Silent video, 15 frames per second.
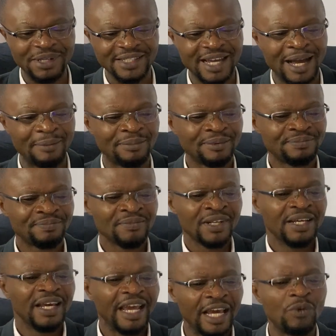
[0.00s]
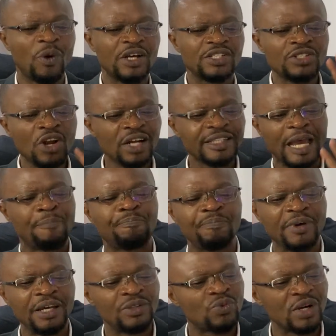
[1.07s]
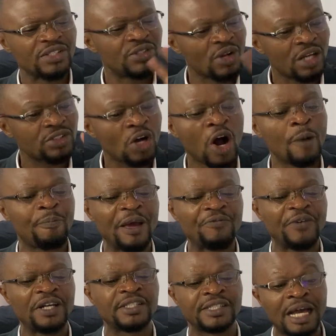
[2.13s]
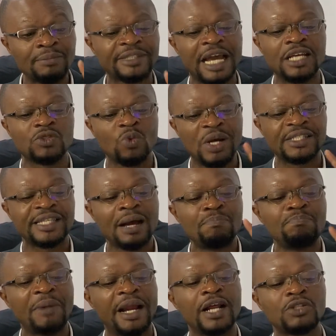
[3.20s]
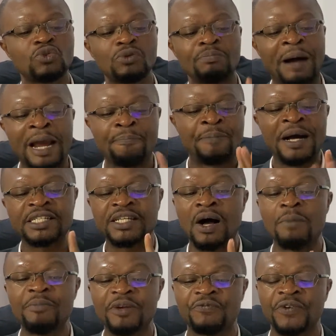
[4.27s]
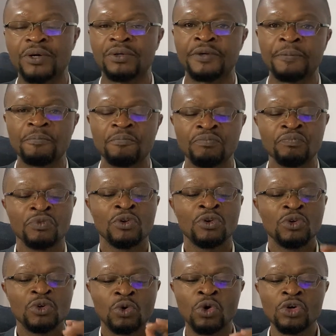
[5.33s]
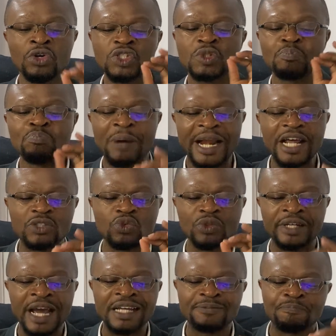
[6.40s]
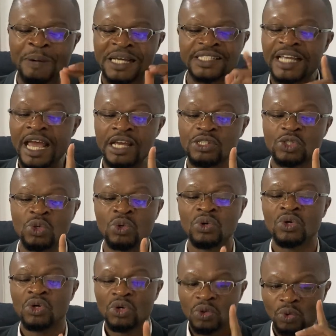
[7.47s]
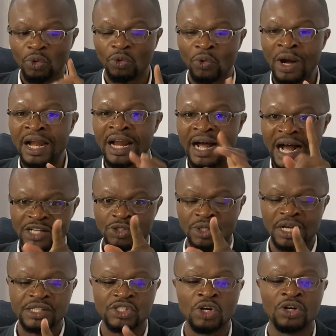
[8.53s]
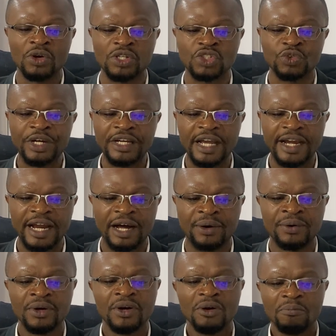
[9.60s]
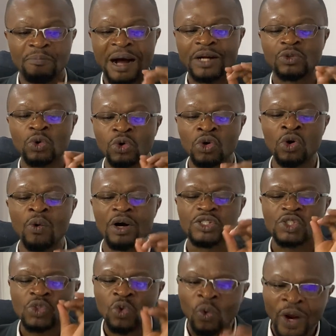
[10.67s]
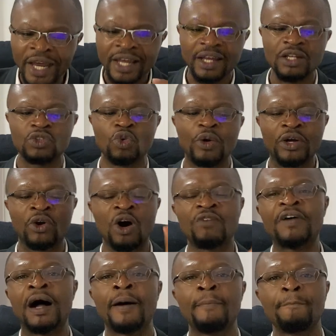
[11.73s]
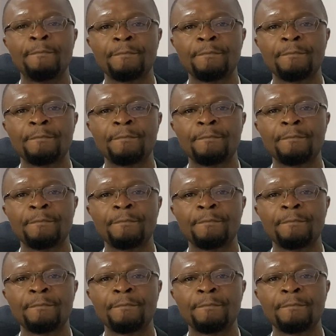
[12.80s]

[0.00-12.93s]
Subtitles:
is up. It was not all perfect. Sometimes Westham managed to bypass our midfield. Kudus managed to get past Enzo Cucurella, as you can see on your screen there now. But Kuku was quick to recover.